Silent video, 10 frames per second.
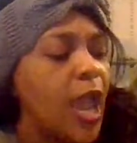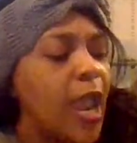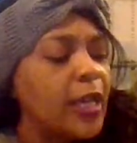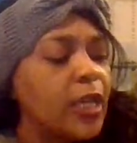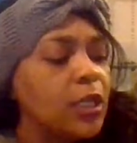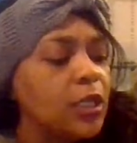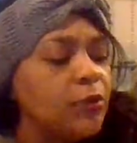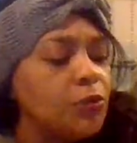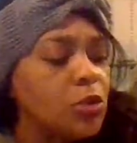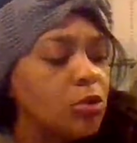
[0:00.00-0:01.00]
and it
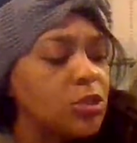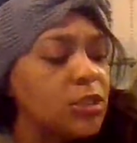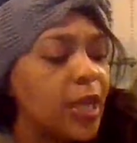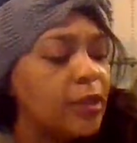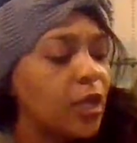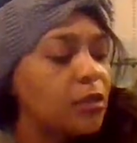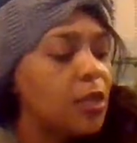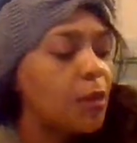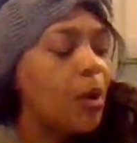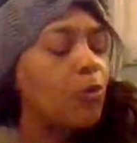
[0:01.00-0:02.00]
get, you know, just like y'all
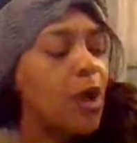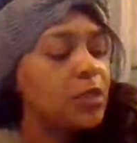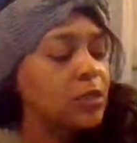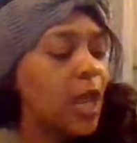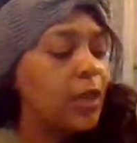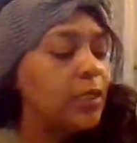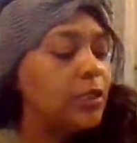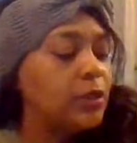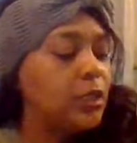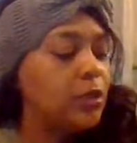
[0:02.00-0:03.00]
talking about, Roslynn, I
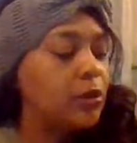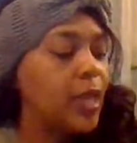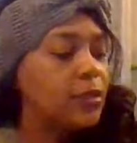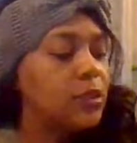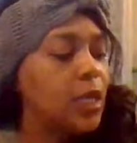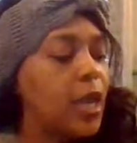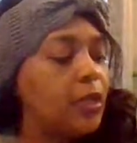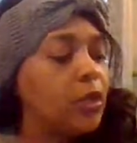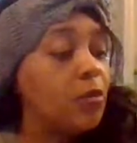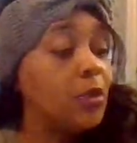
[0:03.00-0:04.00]
needed to hear that
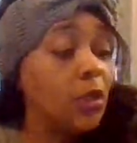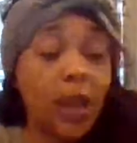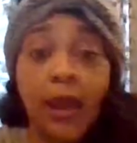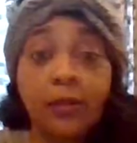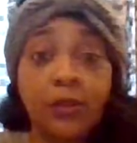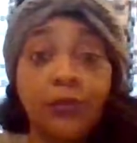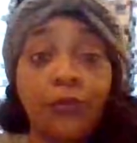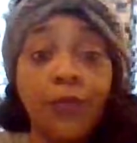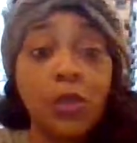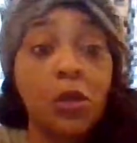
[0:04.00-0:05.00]
today. And there'll be a lot of
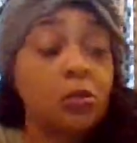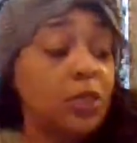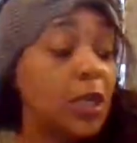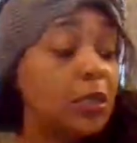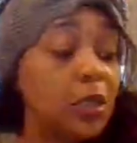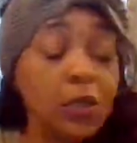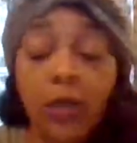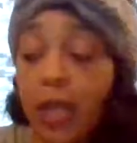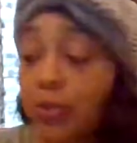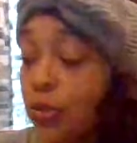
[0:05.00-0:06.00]
different videos I need to hear
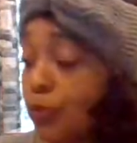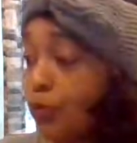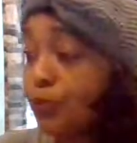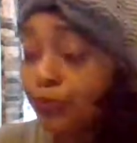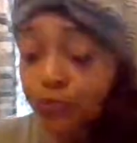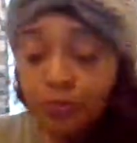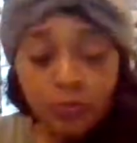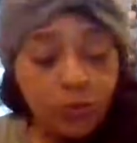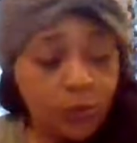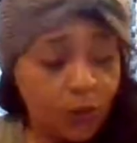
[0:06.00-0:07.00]
that too.
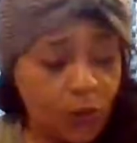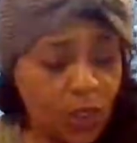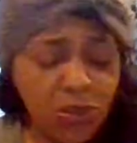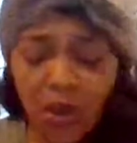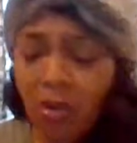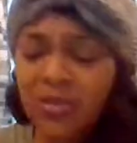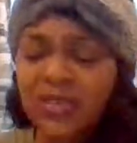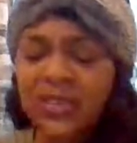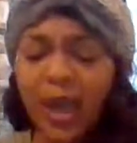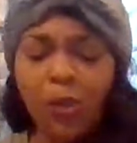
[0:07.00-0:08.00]
You know,
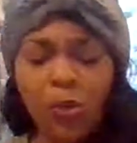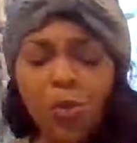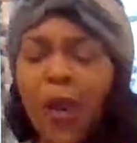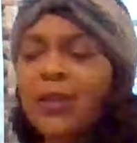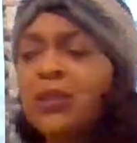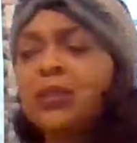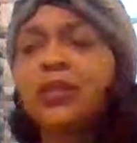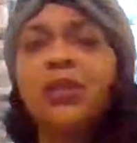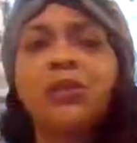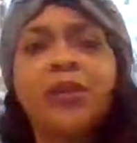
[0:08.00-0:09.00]
it's just like, oh, I needed
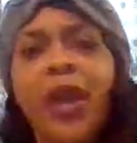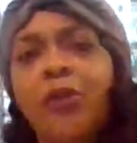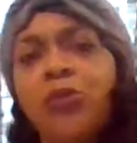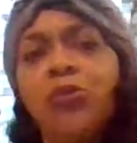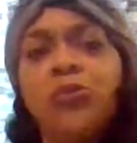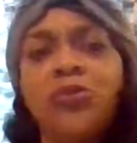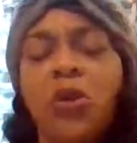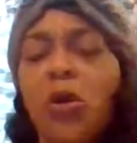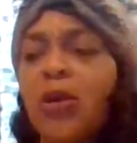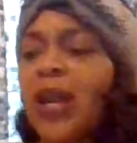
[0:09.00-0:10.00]
to hear that. Oh, you
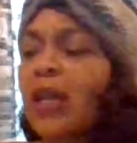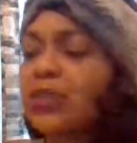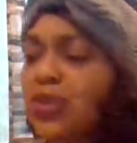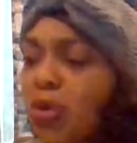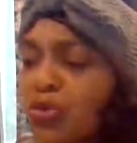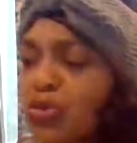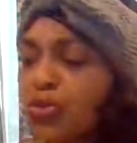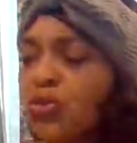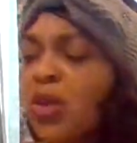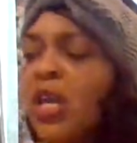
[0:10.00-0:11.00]
know, and that's so
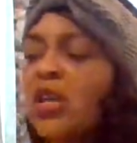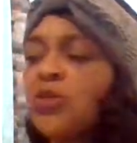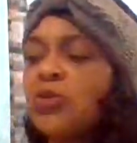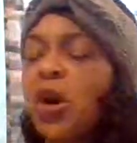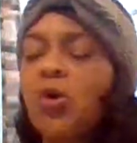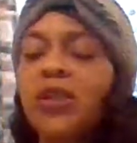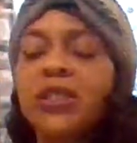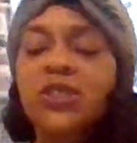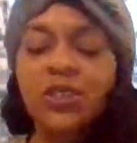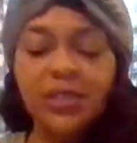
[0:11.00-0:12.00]
true. You know, and
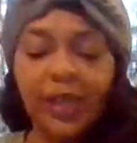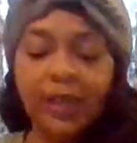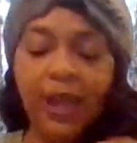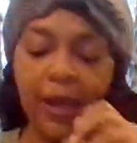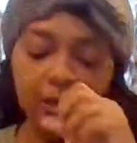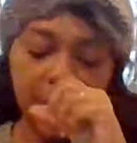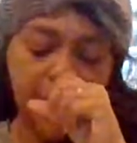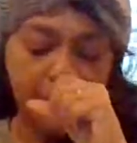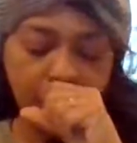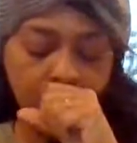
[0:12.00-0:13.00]
it's just like a lot of
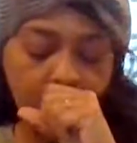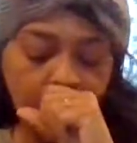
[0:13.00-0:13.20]
times.